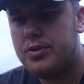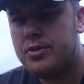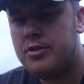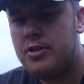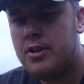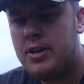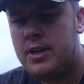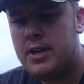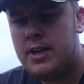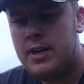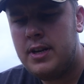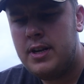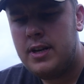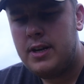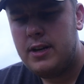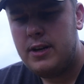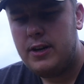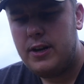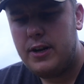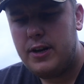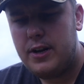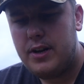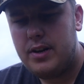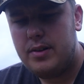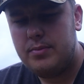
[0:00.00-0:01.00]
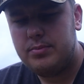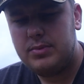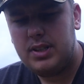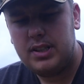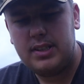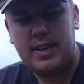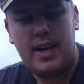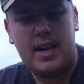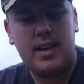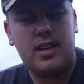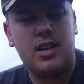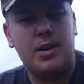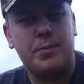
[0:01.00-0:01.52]

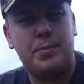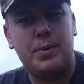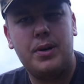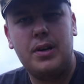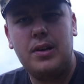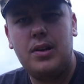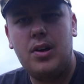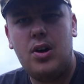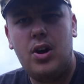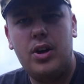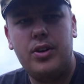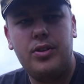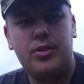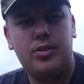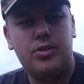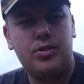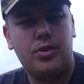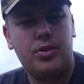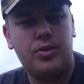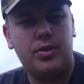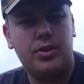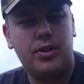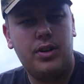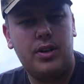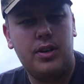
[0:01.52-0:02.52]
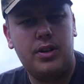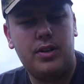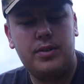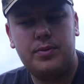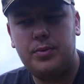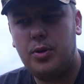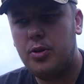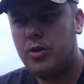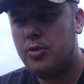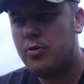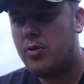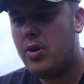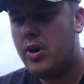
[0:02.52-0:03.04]
Did get a couple of liners on the
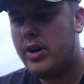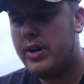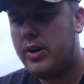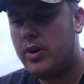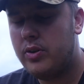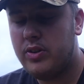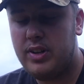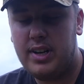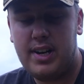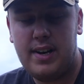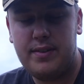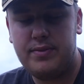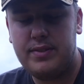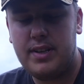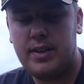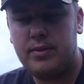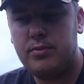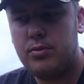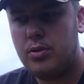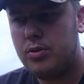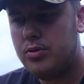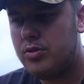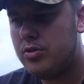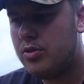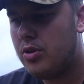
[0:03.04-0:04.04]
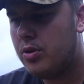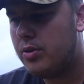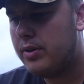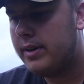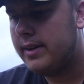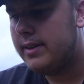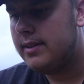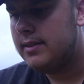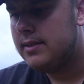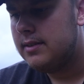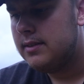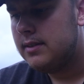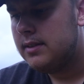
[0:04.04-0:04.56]
left hand rod,
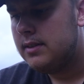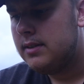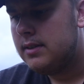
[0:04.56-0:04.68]
sorry,